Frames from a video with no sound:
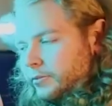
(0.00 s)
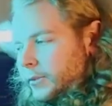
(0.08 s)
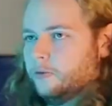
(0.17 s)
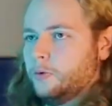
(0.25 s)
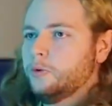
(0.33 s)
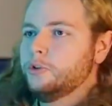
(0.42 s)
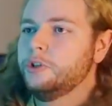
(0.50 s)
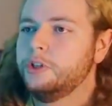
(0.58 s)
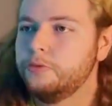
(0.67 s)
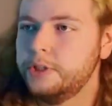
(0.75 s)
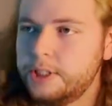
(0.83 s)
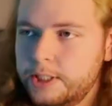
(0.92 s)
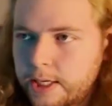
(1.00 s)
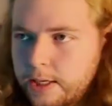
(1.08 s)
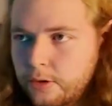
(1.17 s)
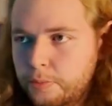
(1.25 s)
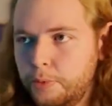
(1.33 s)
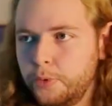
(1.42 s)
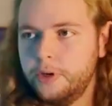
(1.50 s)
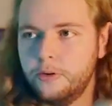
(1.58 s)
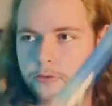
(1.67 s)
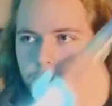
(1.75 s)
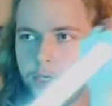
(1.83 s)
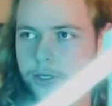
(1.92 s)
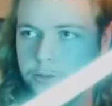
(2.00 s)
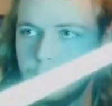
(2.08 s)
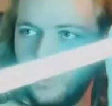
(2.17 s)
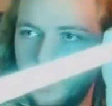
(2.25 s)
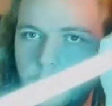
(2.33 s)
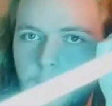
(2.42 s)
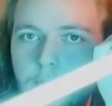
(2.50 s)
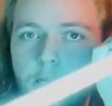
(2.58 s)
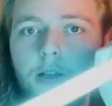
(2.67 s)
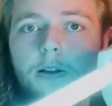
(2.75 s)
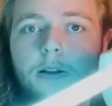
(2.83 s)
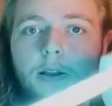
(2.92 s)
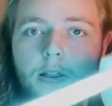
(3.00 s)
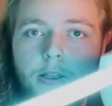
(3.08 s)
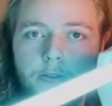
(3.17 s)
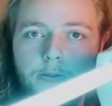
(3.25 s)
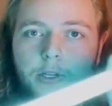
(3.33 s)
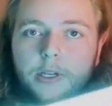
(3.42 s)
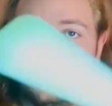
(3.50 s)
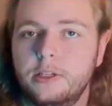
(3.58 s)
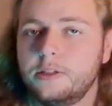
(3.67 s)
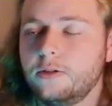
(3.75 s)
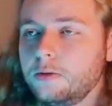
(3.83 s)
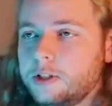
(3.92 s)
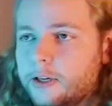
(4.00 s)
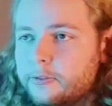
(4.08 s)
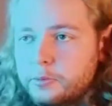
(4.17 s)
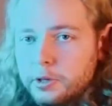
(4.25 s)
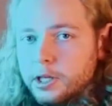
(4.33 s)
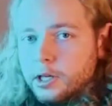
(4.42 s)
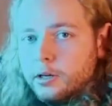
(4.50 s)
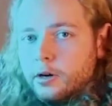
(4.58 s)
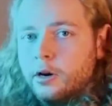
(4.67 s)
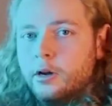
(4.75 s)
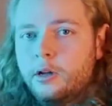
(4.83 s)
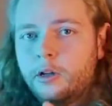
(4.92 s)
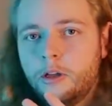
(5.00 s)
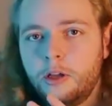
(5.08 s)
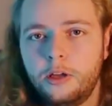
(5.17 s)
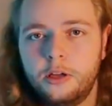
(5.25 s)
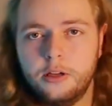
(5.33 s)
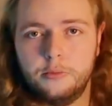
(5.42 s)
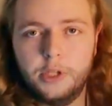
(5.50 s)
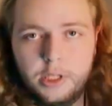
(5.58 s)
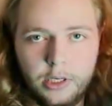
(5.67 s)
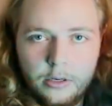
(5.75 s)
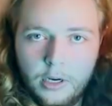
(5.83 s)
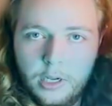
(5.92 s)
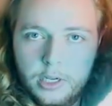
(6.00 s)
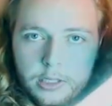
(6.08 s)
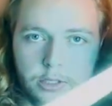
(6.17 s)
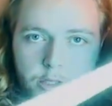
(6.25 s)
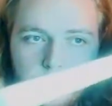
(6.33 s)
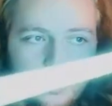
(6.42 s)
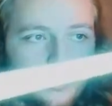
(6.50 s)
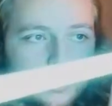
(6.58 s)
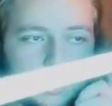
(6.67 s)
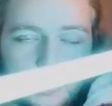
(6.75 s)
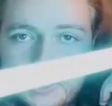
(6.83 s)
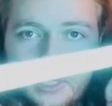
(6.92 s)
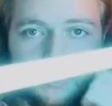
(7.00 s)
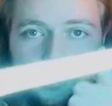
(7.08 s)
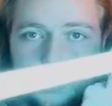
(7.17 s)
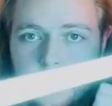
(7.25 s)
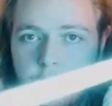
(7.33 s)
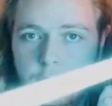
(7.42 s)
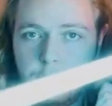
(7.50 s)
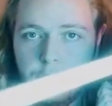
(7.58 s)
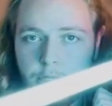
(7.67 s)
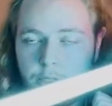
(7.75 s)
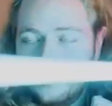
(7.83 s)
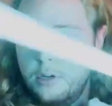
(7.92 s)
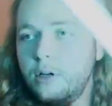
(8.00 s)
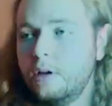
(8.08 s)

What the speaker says: Of course, you can reset your point over here as well. That's fine, it doesn't always have to be here. It can be here, just as long as the saber is in this position.